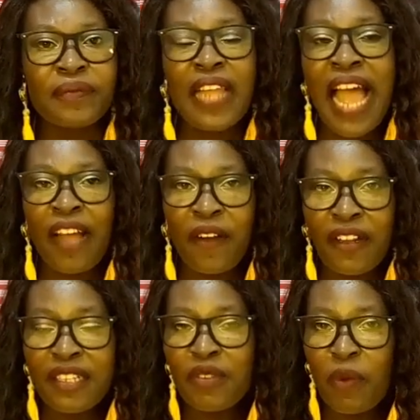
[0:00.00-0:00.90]

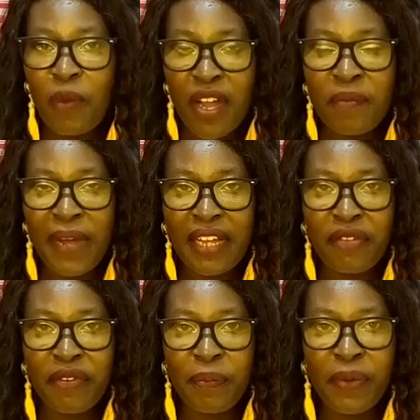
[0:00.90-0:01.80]
According to World Bank
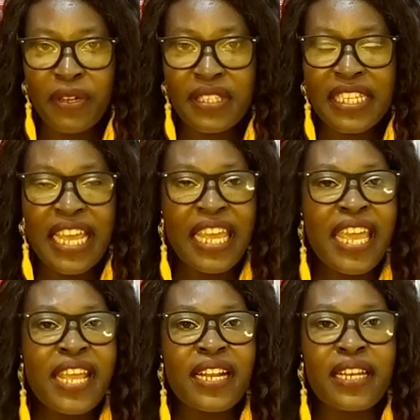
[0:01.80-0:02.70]
report,
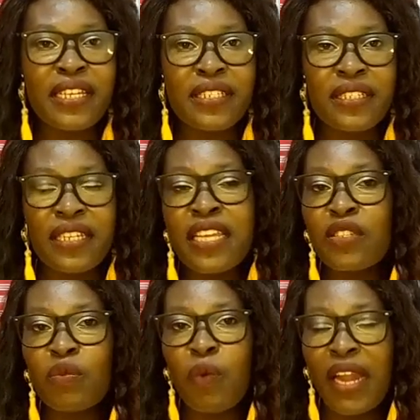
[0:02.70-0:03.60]
English
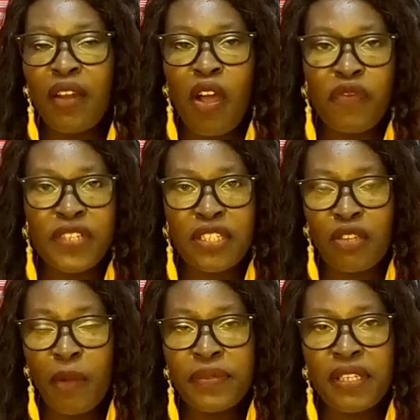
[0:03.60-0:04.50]
is one of the
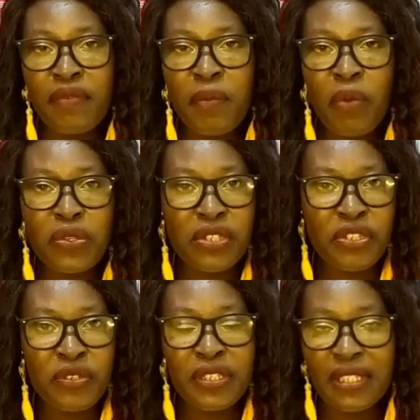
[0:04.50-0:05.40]
top 3 most
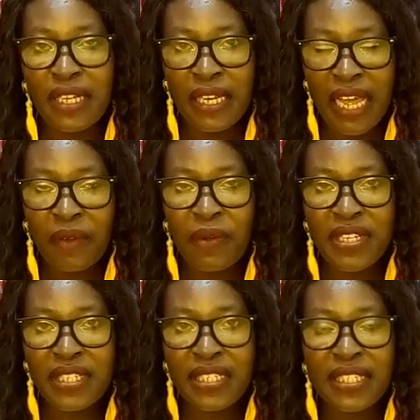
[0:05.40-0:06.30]
used
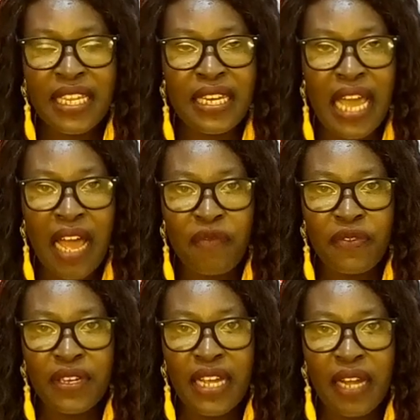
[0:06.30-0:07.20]
languages in
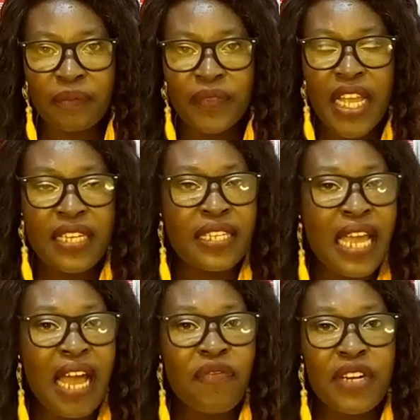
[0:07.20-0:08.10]
Africa. The
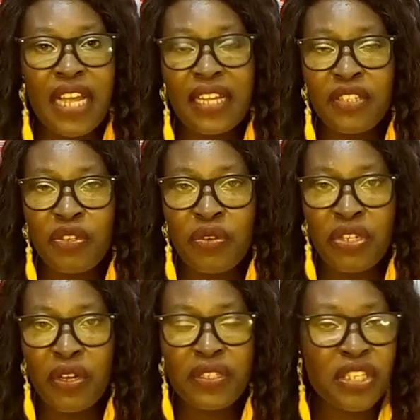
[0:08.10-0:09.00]
African
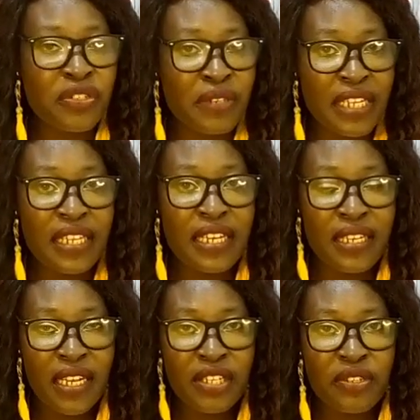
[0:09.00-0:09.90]
Union, the United
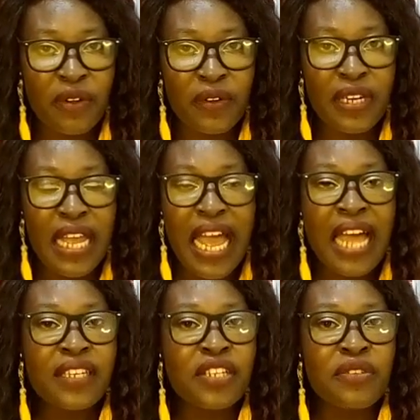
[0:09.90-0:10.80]
Nations,
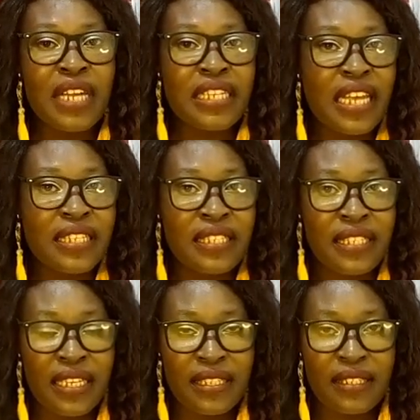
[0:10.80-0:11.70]
and the United
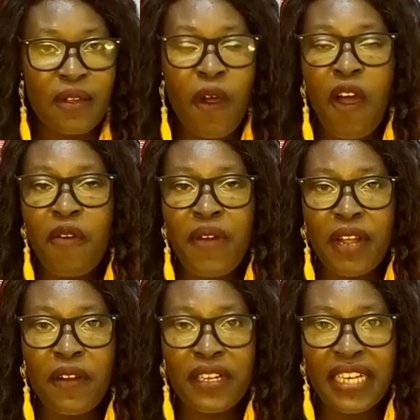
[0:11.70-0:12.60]
States all
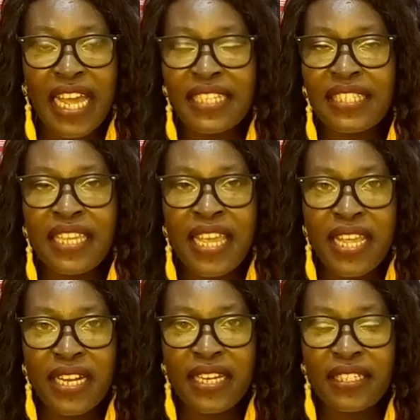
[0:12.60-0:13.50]
recognize
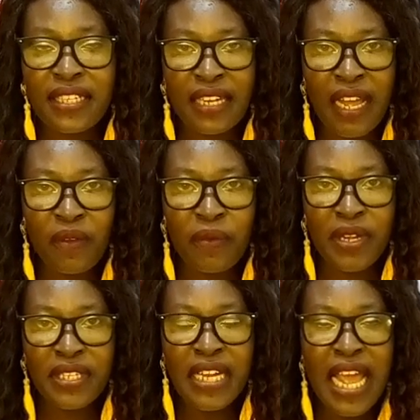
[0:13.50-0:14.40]
English
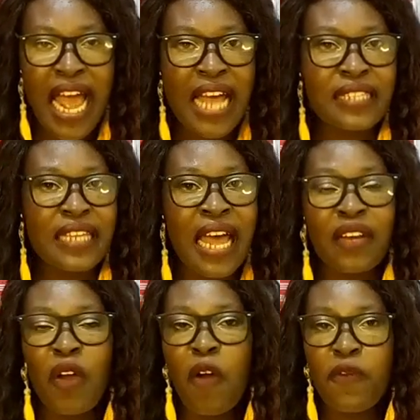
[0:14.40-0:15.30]
language as an
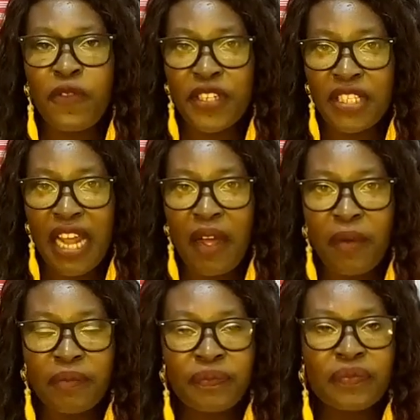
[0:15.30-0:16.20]
official
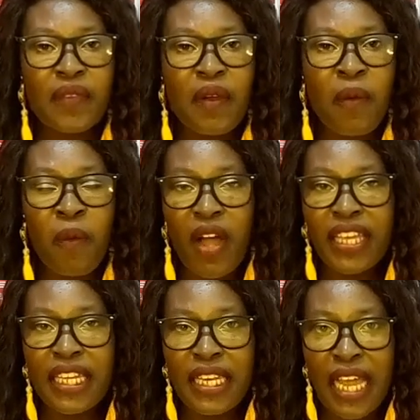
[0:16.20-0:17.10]

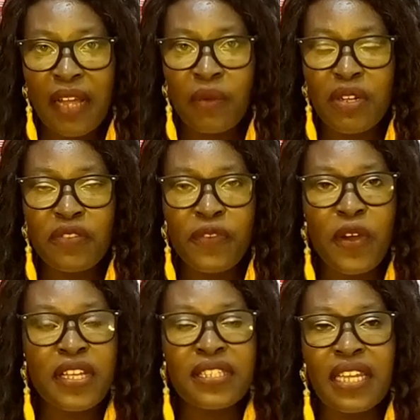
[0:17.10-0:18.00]
working language for
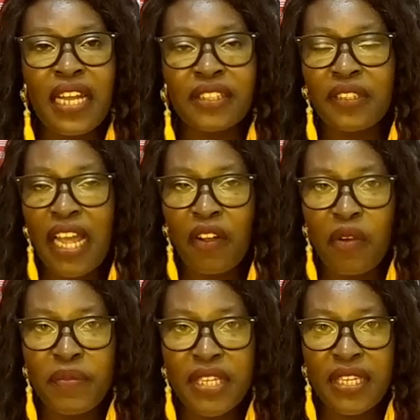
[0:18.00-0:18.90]
international
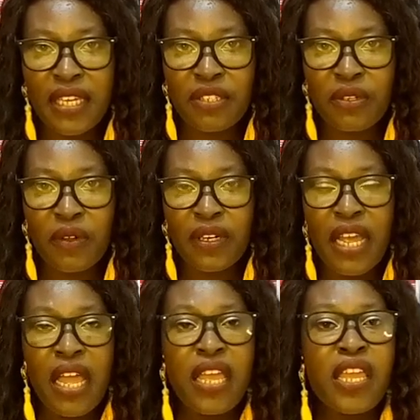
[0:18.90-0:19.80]
communication.
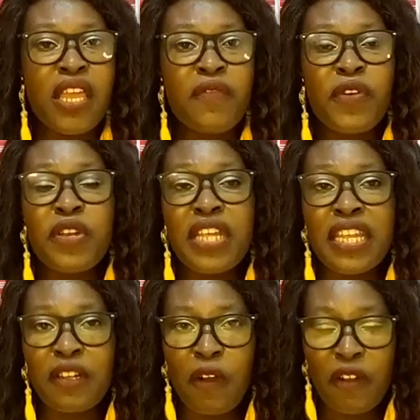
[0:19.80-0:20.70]
Even
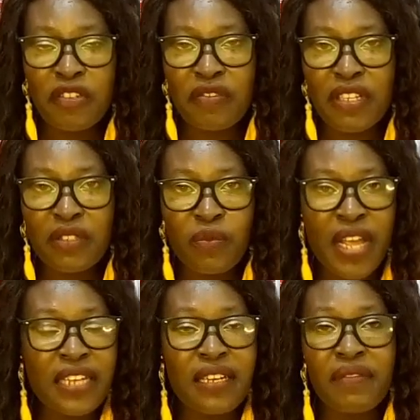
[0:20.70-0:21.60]
in countries
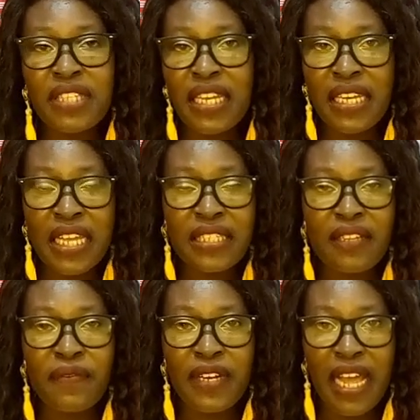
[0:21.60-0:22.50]
where there is a
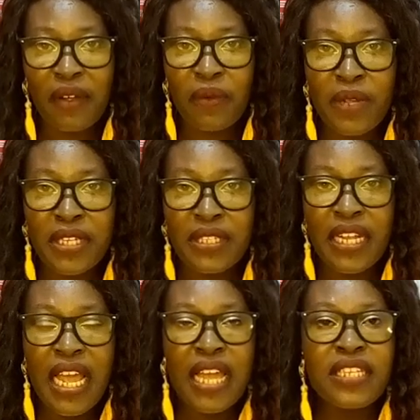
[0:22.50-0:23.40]
native language,
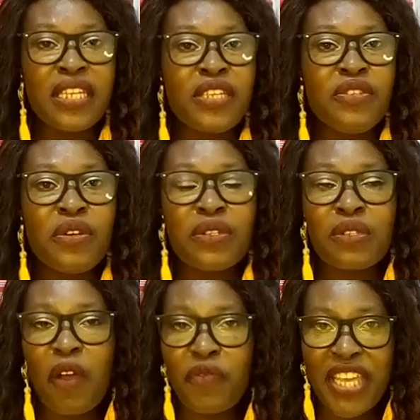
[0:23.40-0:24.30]
the use
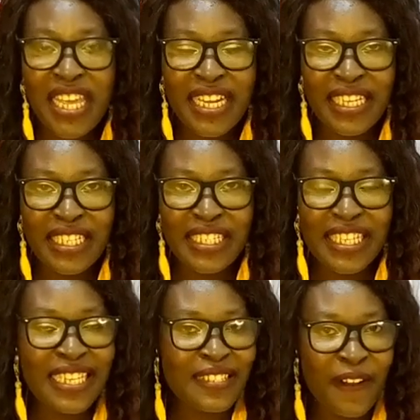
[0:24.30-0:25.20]
of English
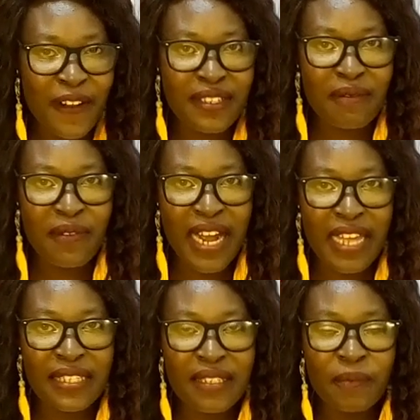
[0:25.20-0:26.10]
is on the
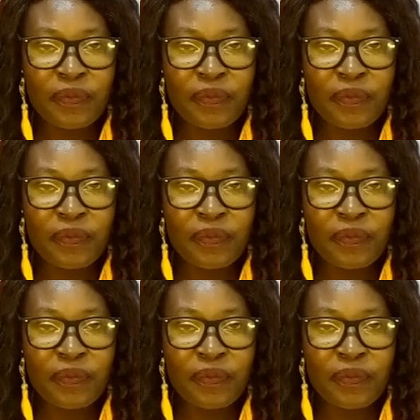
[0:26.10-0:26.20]
rise.